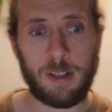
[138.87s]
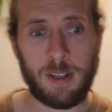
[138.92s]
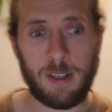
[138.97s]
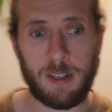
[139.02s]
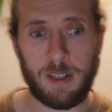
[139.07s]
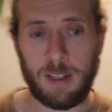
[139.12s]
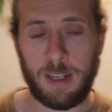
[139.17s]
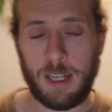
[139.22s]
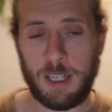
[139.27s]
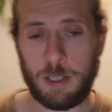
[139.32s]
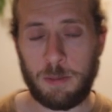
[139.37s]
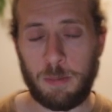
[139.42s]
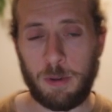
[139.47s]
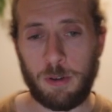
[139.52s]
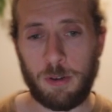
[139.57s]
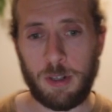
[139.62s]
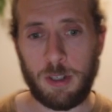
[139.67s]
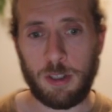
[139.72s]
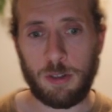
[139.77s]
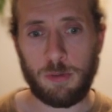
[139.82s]

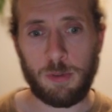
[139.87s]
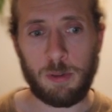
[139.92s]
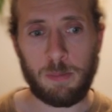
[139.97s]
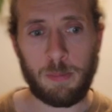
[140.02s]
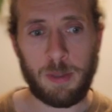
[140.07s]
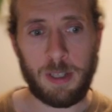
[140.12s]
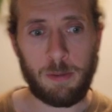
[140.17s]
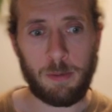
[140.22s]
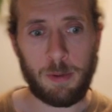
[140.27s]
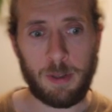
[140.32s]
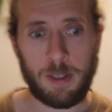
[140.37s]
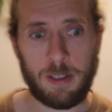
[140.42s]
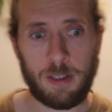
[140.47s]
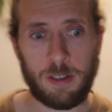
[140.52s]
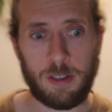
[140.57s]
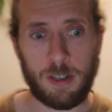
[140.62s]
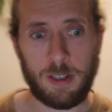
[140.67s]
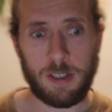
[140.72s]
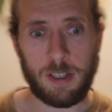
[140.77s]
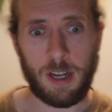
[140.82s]
experience will be with
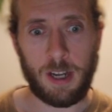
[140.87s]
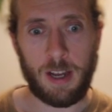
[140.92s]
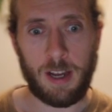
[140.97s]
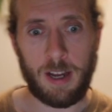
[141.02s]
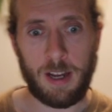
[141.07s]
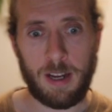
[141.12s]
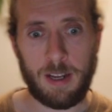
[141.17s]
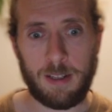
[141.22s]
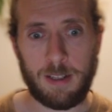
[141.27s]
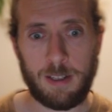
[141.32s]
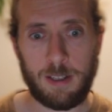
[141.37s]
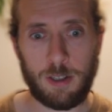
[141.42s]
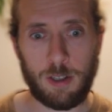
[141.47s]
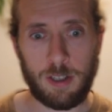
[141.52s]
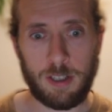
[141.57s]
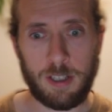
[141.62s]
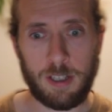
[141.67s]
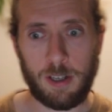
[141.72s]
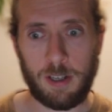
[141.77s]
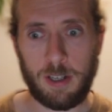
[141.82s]
such
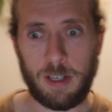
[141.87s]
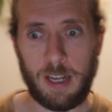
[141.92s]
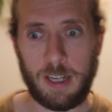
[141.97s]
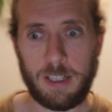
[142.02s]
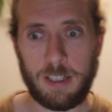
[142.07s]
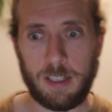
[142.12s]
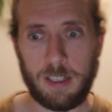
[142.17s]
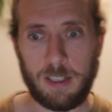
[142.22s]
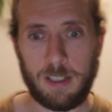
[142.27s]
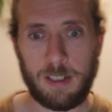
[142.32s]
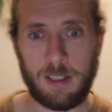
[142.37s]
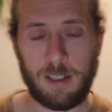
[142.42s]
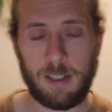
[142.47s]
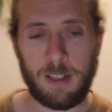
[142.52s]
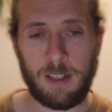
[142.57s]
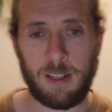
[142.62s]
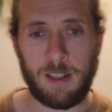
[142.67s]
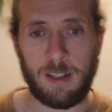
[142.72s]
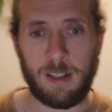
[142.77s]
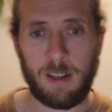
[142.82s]
a connection.
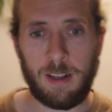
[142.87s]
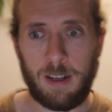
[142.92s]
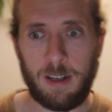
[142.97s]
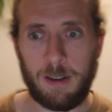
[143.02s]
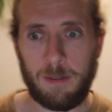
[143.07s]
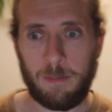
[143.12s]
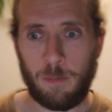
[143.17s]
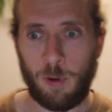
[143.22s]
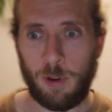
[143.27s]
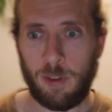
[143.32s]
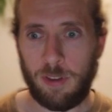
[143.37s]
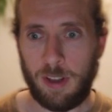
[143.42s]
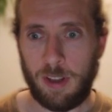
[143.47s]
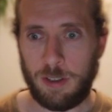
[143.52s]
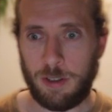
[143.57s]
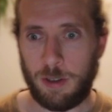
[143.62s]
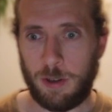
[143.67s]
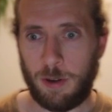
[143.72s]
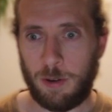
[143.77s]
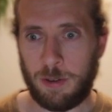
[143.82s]
One thing
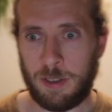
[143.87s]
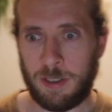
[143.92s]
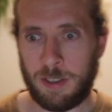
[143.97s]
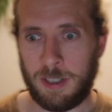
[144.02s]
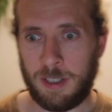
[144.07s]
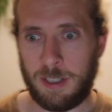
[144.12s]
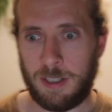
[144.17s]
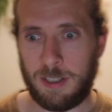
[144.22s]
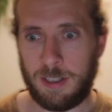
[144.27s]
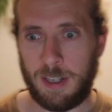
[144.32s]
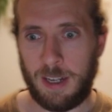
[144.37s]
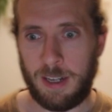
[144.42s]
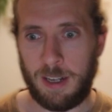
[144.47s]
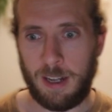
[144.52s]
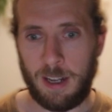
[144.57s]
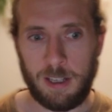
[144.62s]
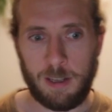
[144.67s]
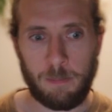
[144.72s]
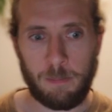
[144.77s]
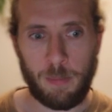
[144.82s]
to notice is that
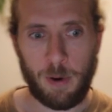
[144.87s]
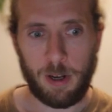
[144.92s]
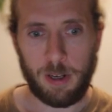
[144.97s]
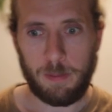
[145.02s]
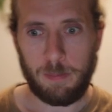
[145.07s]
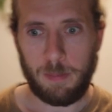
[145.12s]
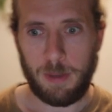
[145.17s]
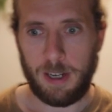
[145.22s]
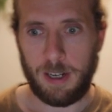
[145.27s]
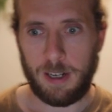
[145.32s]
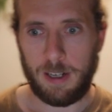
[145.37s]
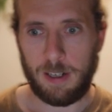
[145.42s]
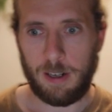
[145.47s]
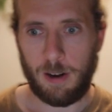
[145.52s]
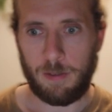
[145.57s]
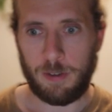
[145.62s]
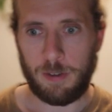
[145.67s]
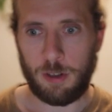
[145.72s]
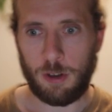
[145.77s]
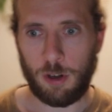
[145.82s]
at the bottom here
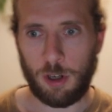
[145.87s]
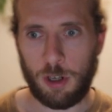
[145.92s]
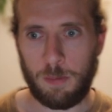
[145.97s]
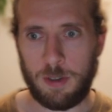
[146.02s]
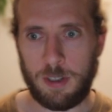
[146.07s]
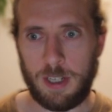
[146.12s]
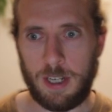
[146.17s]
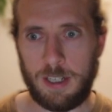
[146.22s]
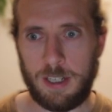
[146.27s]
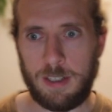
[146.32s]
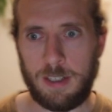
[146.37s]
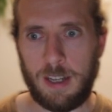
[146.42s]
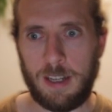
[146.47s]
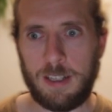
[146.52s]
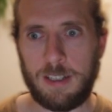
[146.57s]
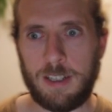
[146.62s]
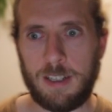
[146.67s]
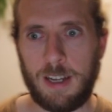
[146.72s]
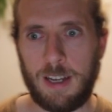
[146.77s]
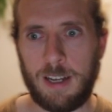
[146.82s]
of the documentation there
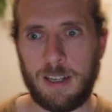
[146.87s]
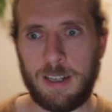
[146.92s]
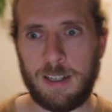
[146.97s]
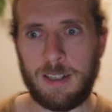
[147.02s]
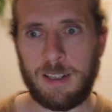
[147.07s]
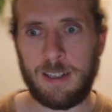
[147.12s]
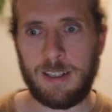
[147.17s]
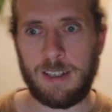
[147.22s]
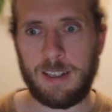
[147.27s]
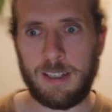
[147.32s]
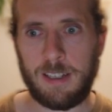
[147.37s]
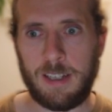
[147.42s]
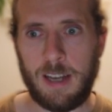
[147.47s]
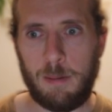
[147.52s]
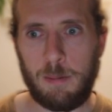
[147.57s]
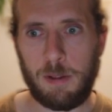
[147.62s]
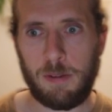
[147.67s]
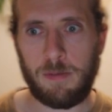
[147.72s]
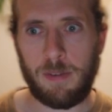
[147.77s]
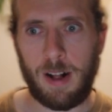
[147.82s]
is a
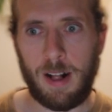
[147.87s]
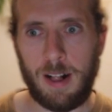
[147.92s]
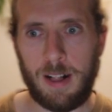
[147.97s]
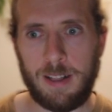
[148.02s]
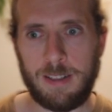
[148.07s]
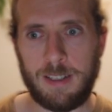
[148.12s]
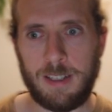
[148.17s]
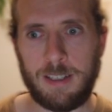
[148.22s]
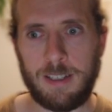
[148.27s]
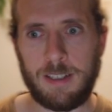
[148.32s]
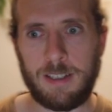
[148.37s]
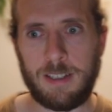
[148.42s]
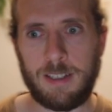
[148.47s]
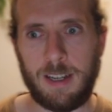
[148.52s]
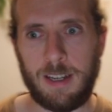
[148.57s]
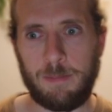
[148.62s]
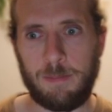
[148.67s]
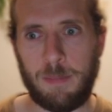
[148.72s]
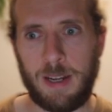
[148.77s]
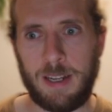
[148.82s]
YAML file. This is
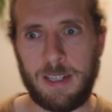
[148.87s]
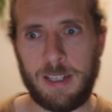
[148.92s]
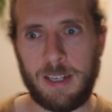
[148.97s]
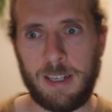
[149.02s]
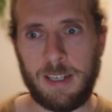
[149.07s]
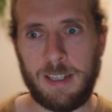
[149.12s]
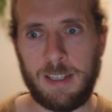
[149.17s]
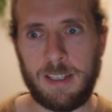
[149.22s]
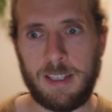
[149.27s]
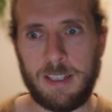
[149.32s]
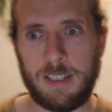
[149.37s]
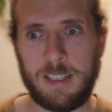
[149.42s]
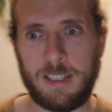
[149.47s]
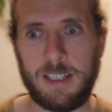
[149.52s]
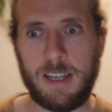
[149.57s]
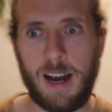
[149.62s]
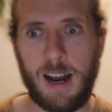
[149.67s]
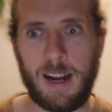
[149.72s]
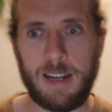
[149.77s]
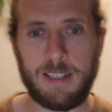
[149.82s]
basically the
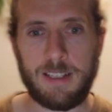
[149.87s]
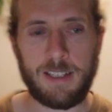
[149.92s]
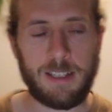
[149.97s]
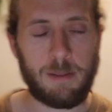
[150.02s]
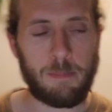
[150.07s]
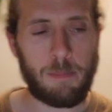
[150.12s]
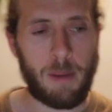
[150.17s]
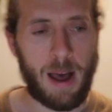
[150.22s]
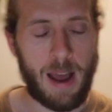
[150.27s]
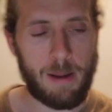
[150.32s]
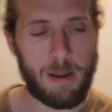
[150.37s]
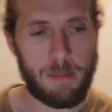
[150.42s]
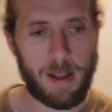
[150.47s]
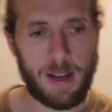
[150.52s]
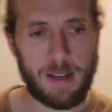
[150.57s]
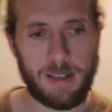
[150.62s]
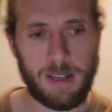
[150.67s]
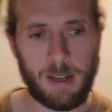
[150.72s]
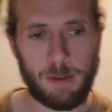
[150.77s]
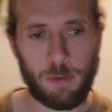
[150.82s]
CI/CD
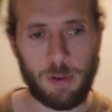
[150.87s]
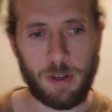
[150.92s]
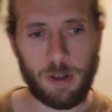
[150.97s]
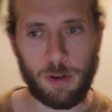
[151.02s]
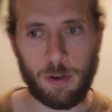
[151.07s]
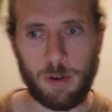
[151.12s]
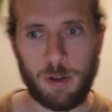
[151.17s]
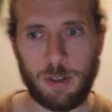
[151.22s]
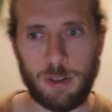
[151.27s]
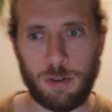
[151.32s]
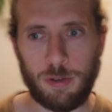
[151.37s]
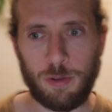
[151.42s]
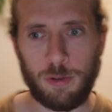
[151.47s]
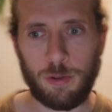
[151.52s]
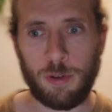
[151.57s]
pipeline that we are going to